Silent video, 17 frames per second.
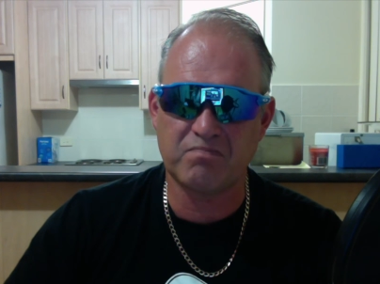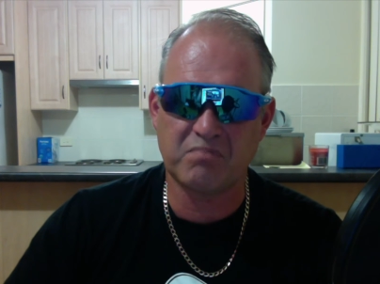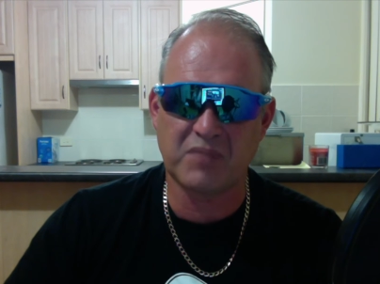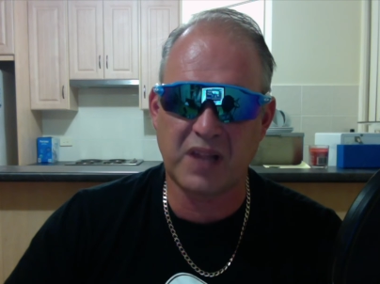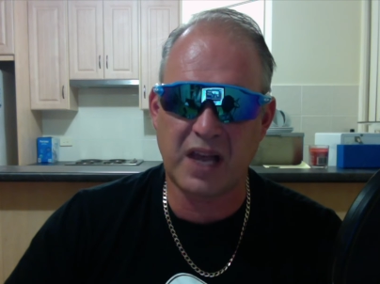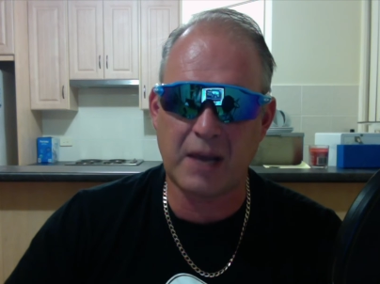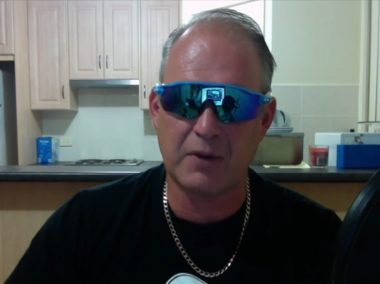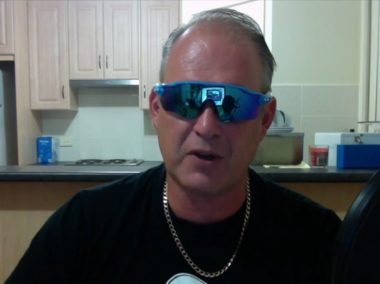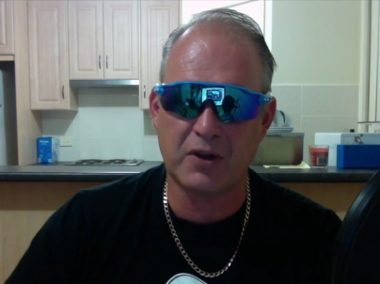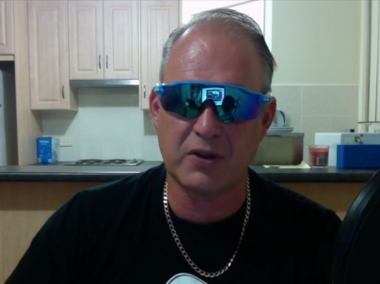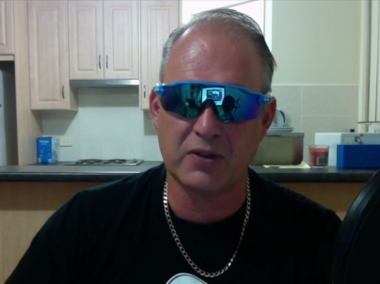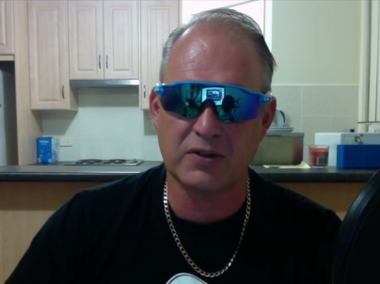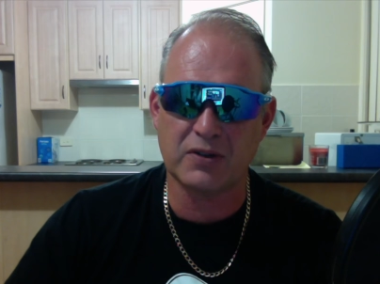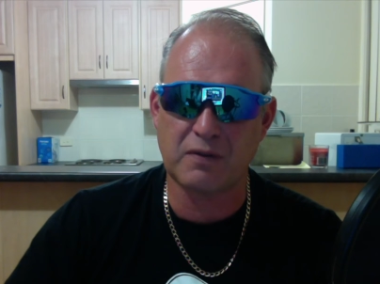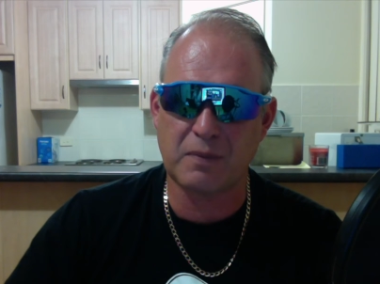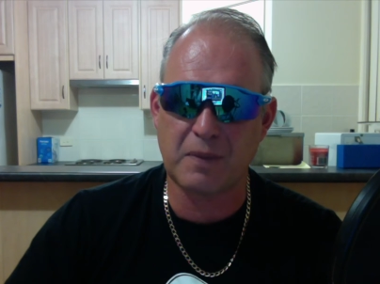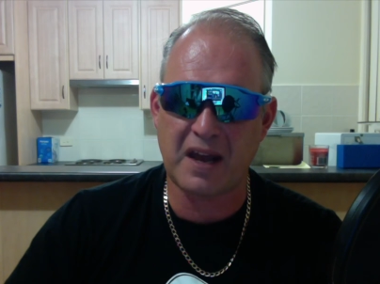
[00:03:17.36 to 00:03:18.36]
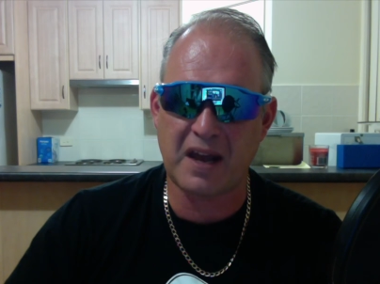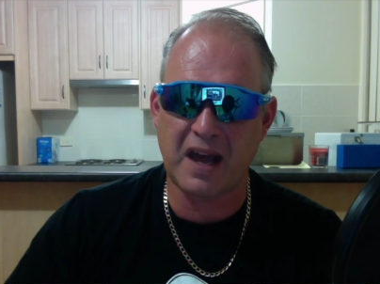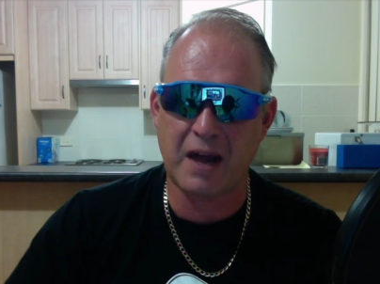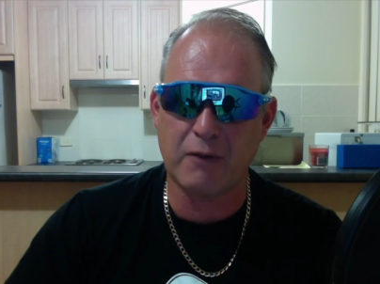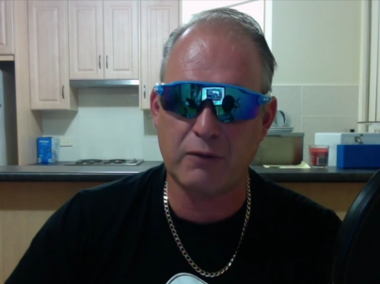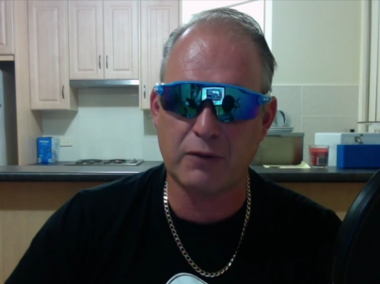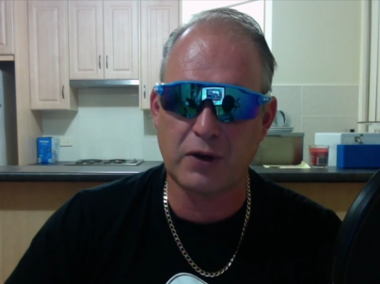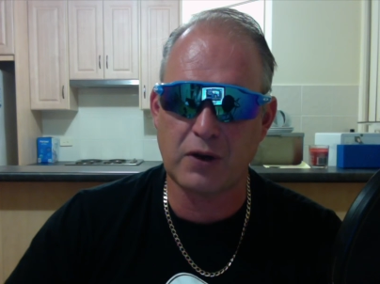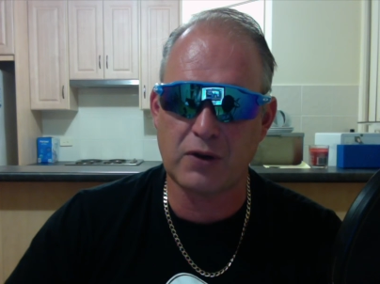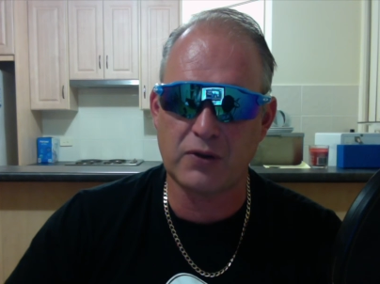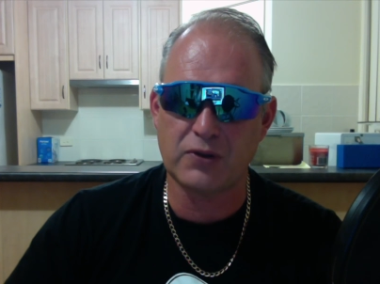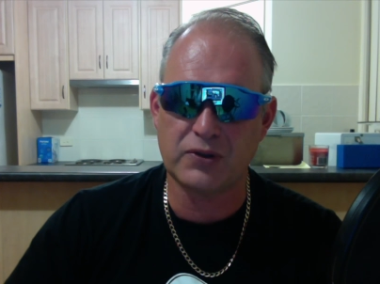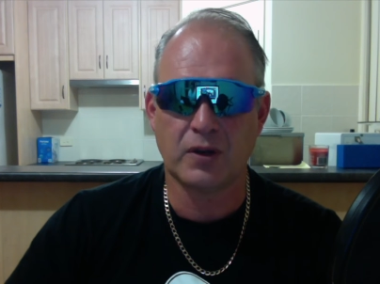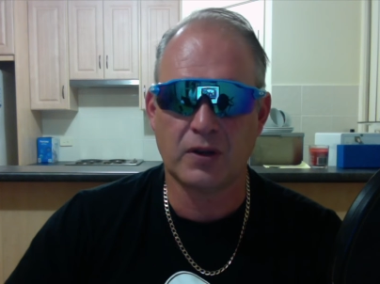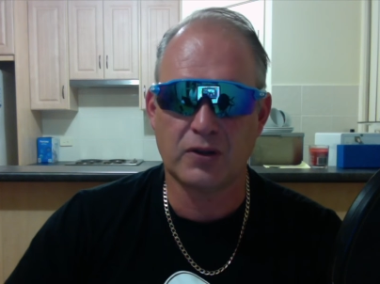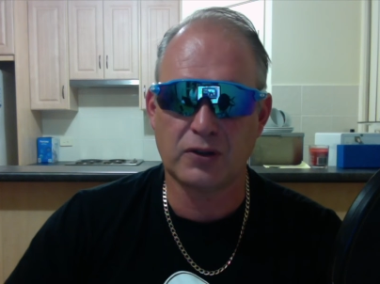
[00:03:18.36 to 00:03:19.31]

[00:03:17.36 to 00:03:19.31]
labour cost of about $100.